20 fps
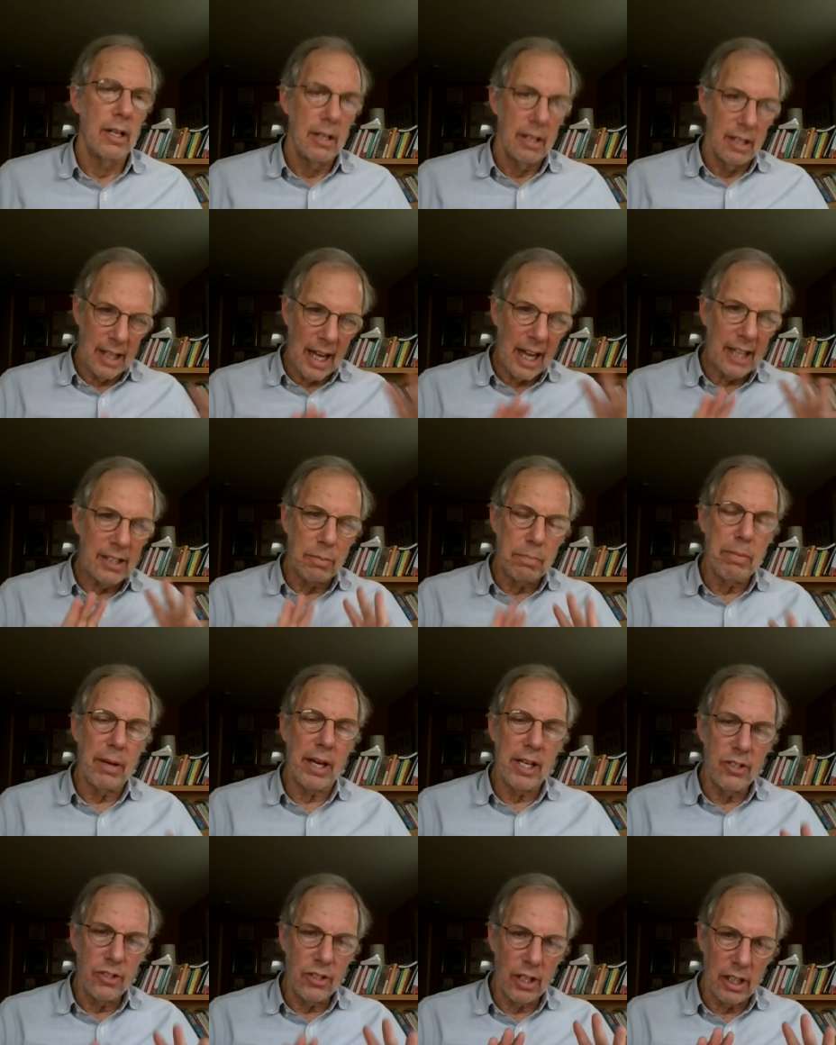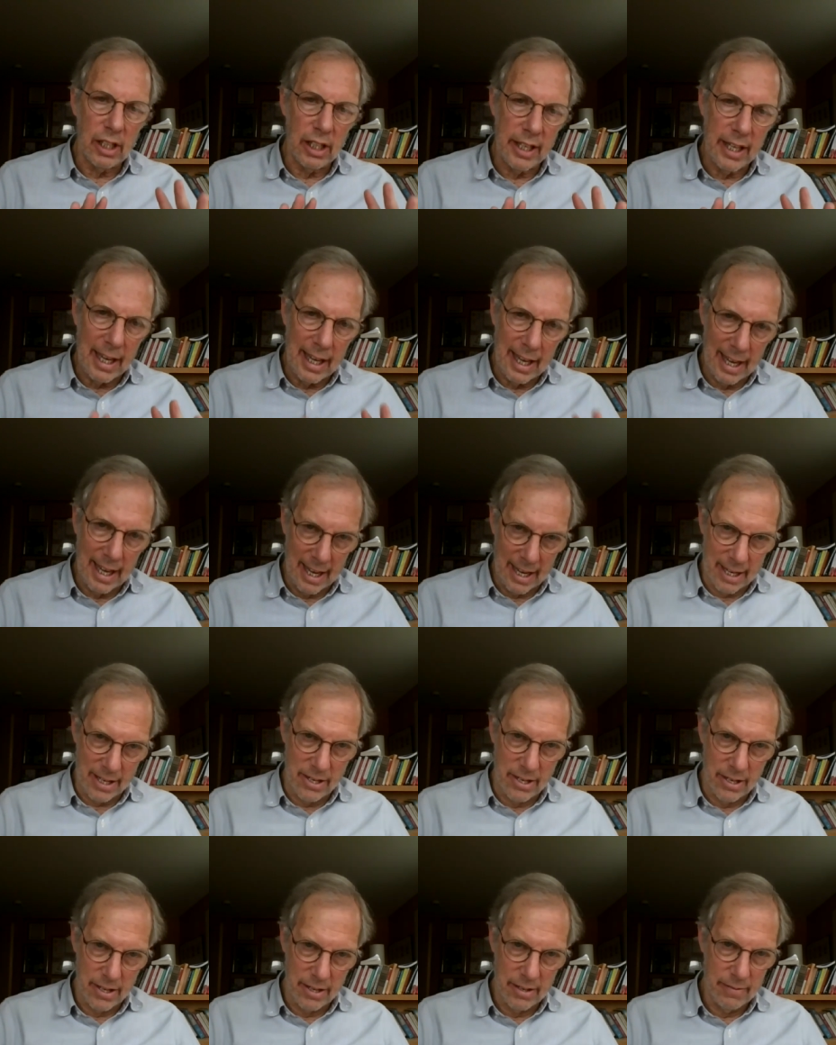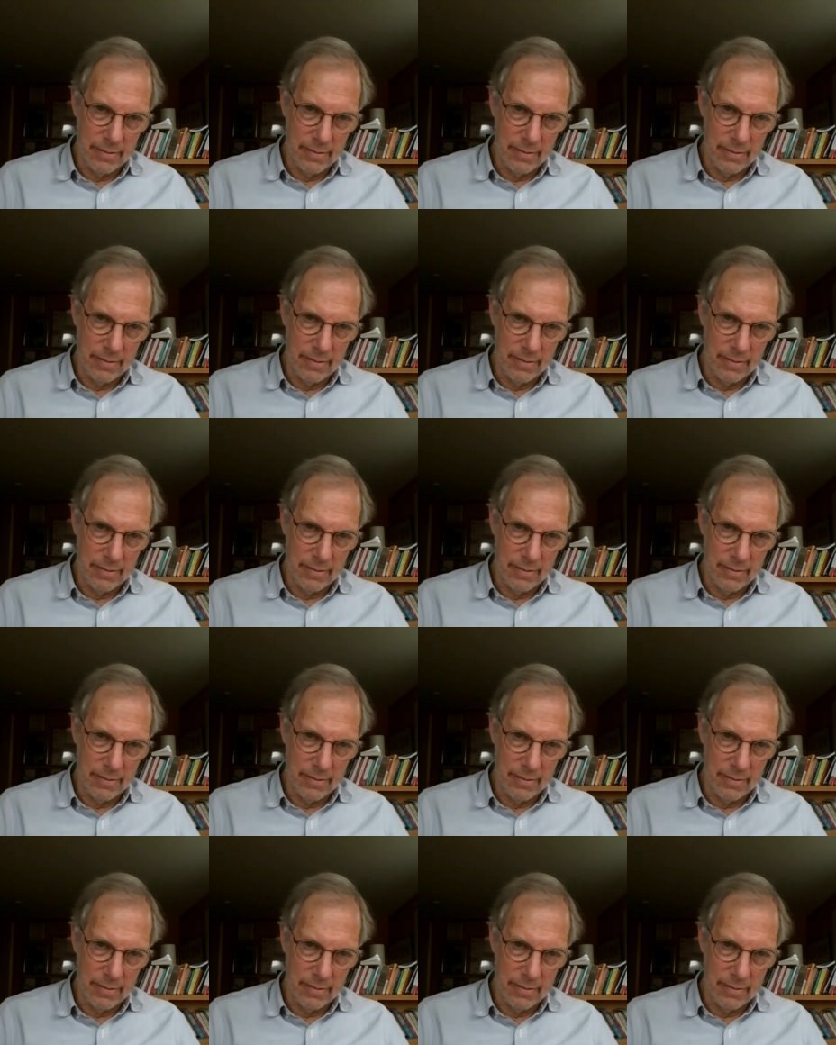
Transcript: And that's basically it.